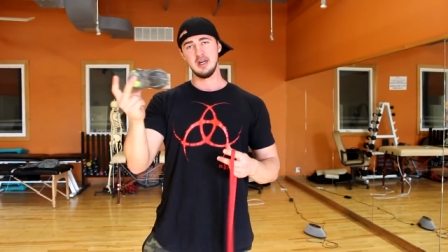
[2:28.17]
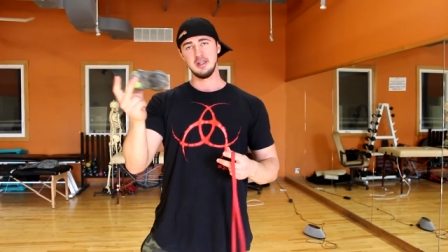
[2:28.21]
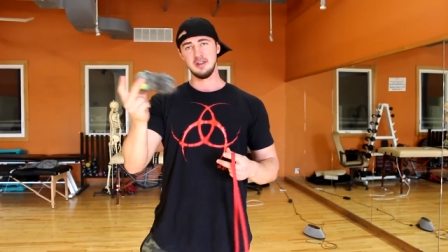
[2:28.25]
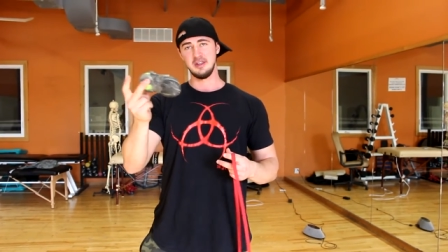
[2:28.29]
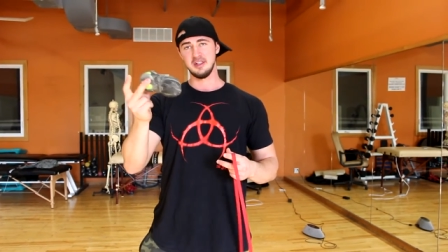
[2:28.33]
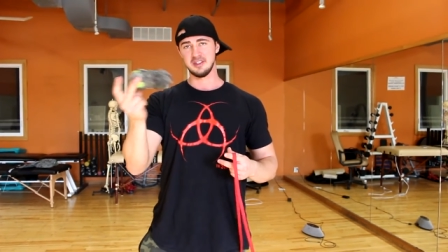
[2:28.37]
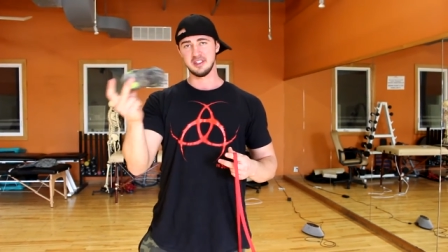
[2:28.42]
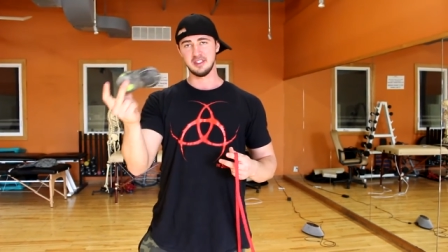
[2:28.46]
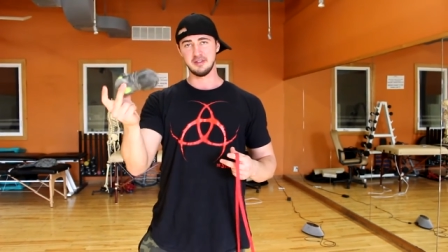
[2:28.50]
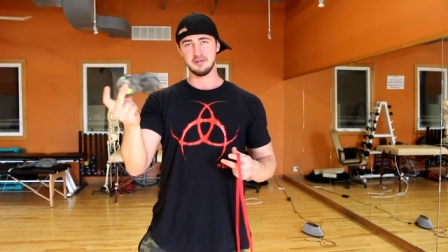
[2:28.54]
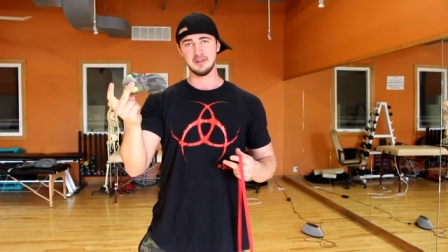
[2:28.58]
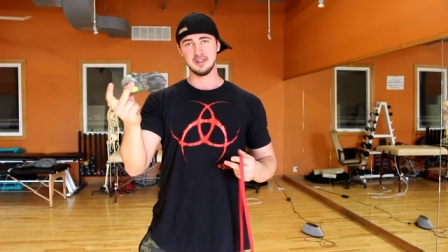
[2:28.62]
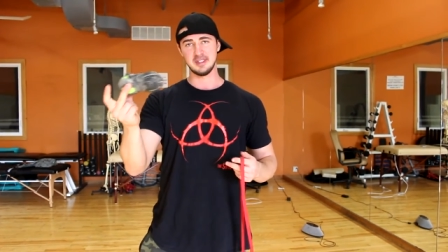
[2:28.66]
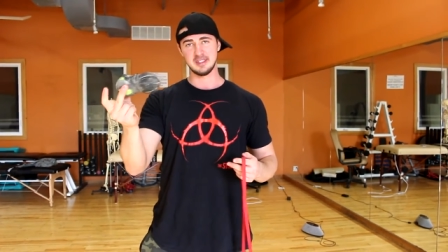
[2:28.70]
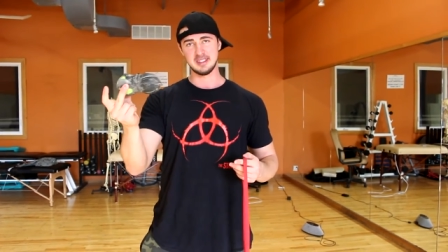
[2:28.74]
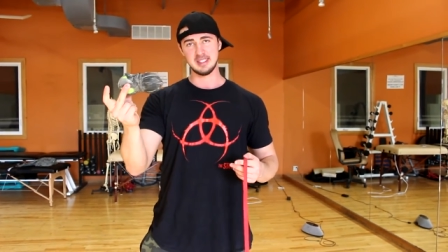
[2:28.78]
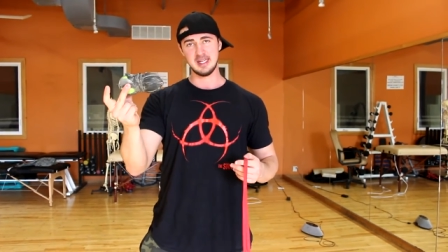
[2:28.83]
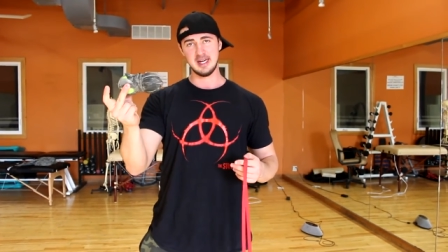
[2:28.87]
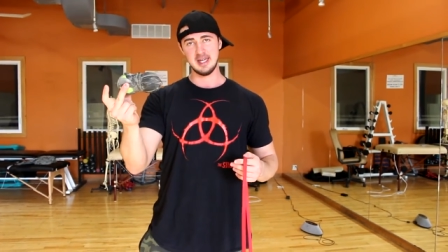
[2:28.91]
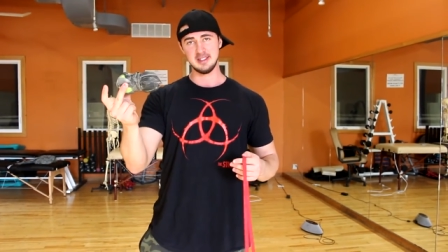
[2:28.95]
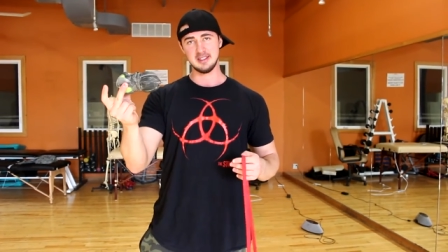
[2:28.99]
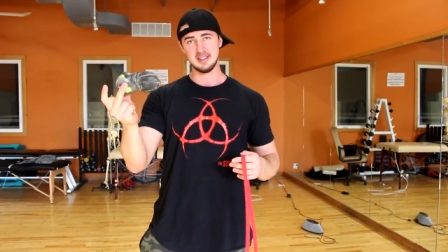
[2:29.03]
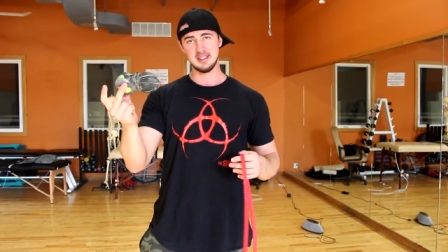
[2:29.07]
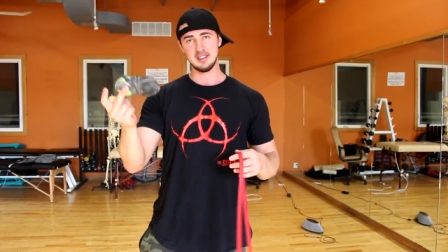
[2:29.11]
There's different
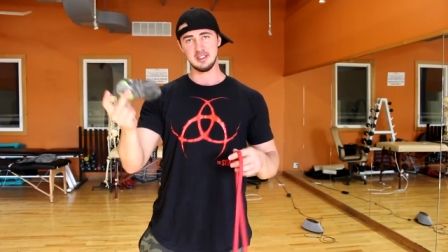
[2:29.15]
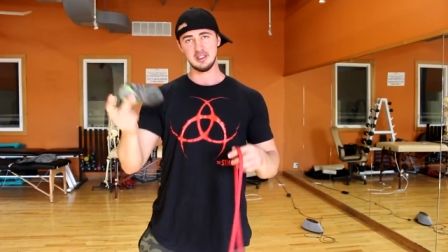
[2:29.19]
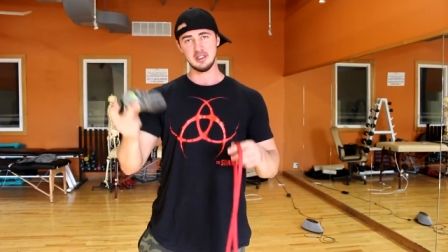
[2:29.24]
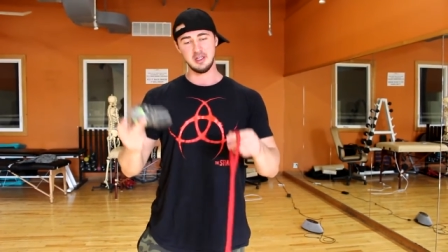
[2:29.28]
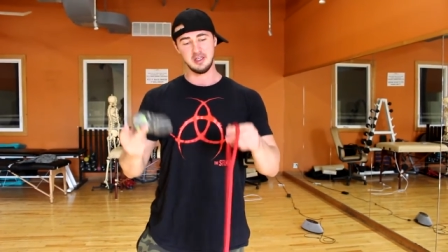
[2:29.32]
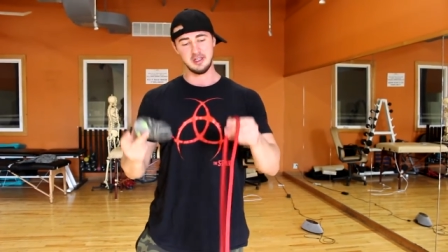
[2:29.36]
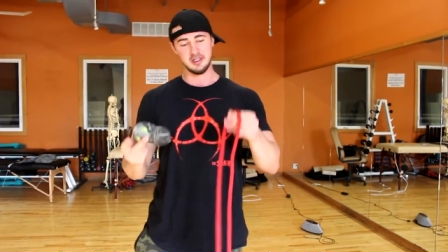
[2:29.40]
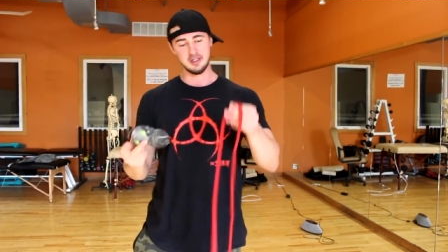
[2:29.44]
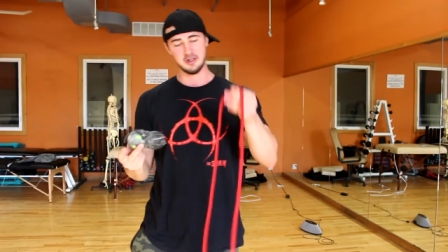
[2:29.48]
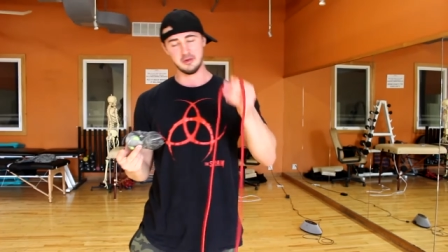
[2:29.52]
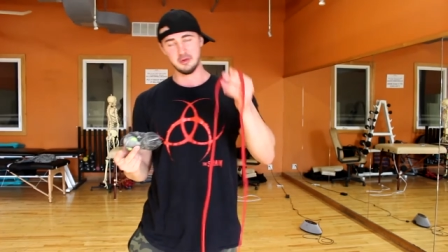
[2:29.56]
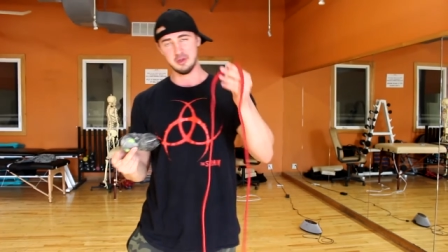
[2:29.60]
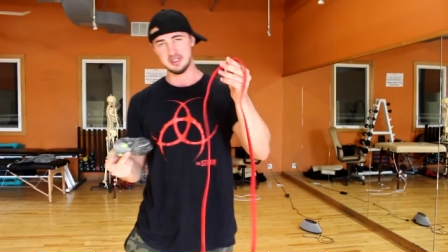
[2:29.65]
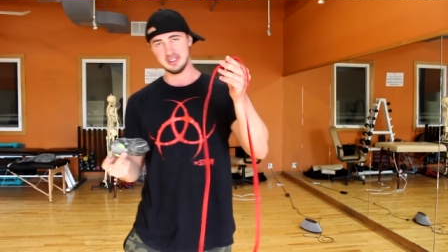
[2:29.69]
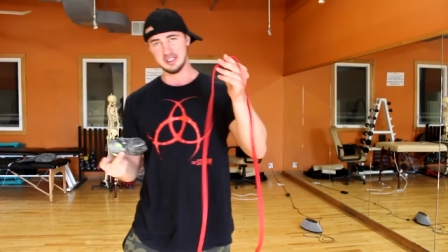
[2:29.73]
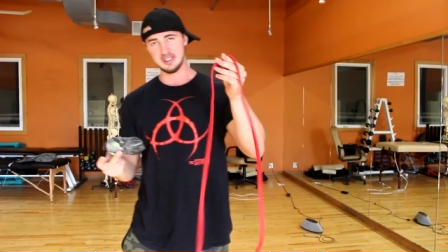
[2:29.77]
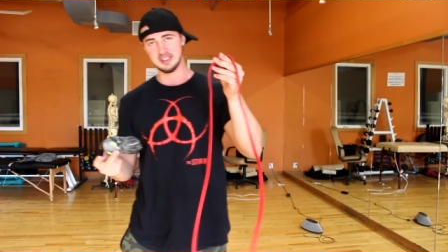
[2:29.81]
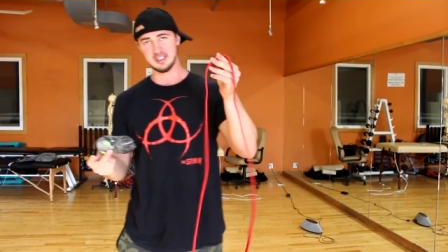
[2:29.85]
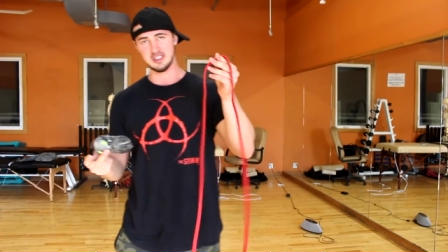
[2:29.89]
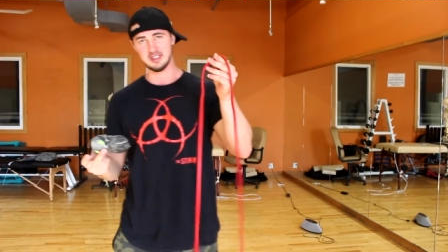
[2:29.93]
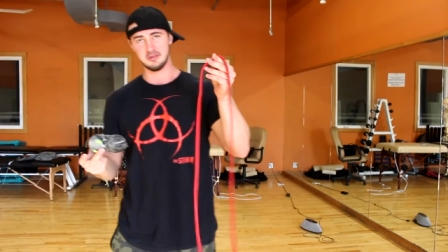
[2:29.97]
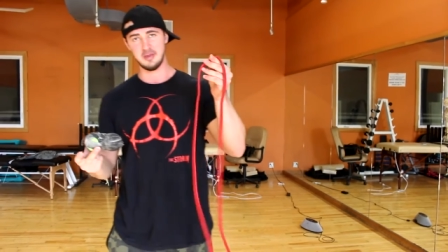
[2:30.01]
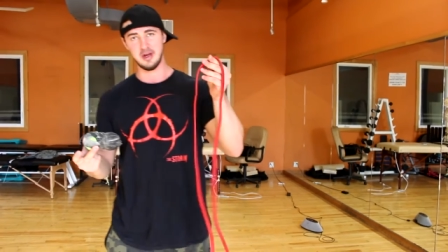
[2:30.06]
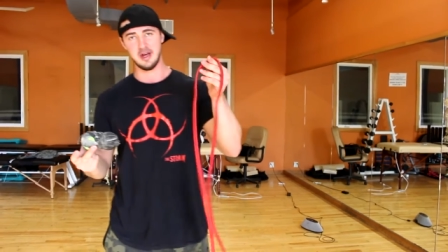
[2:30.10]
sizes and a
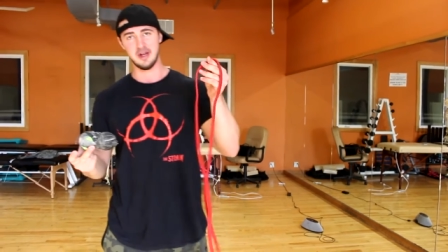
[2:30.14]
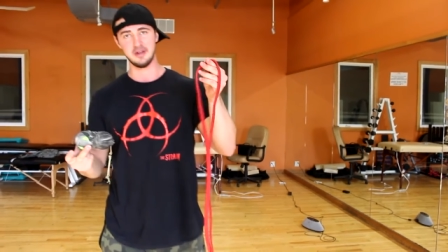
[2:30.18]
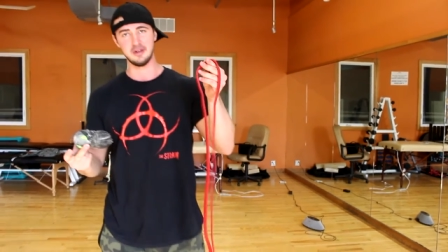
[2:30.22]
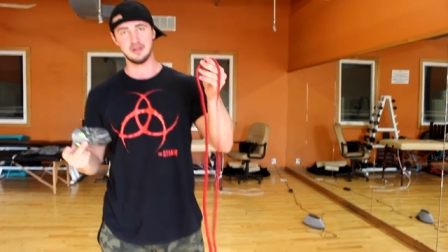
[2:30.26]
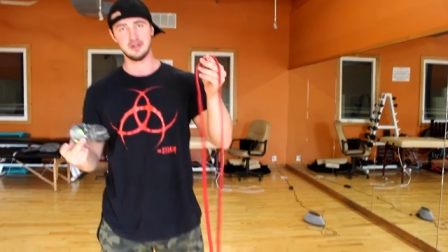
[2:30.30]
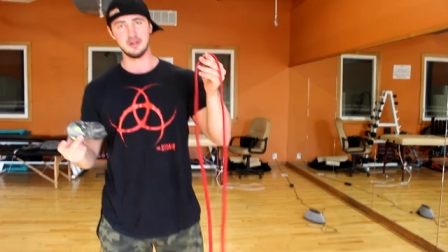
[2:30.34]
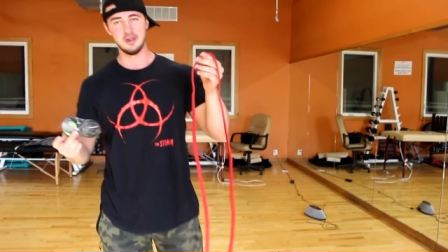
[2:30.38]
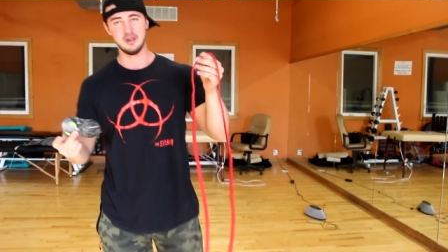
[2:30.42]
resistance band.